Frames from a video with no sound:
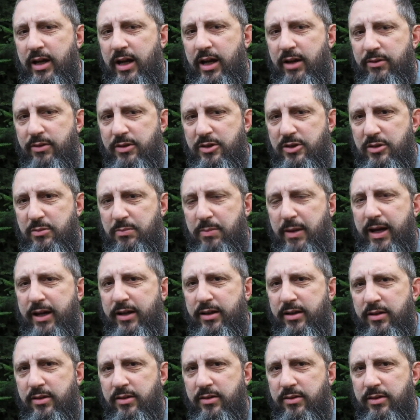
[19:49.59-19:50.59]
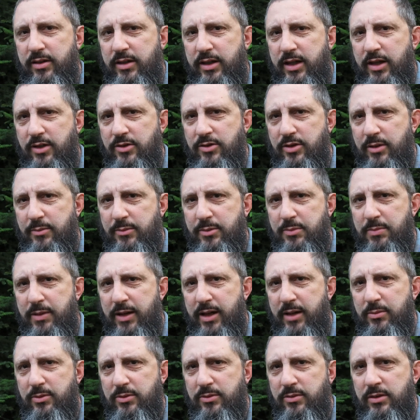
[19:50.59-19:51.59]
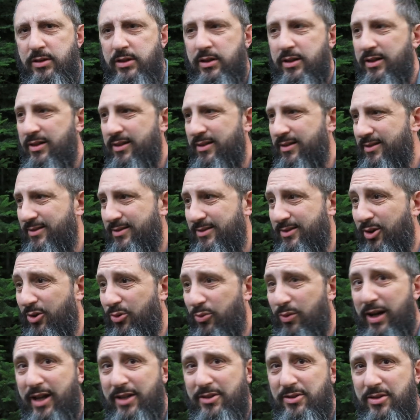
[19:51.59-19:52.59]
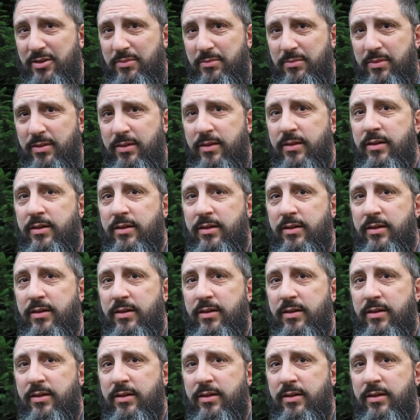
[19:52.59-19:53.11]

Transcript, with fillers: and respect the King James Bible, don't watch them.